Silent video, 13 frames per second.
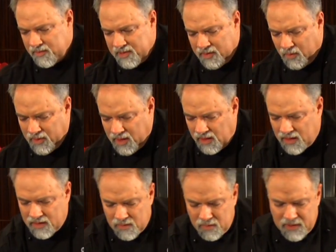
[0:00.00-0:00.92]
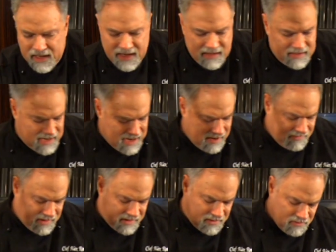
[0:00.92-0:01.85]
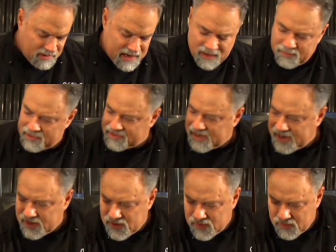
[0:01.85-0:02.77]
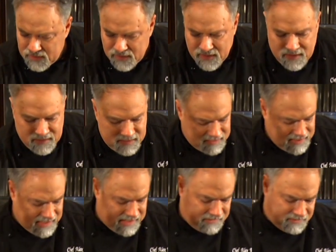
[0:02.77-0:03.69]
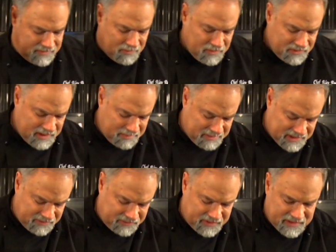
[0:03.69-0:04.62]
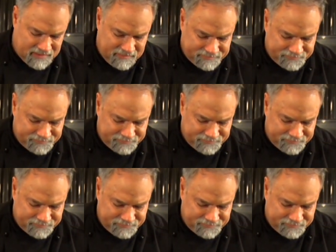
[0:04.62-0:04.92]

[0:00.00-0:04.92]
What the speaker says: to be well on our way to having a great potato to taste. We'll dip this in.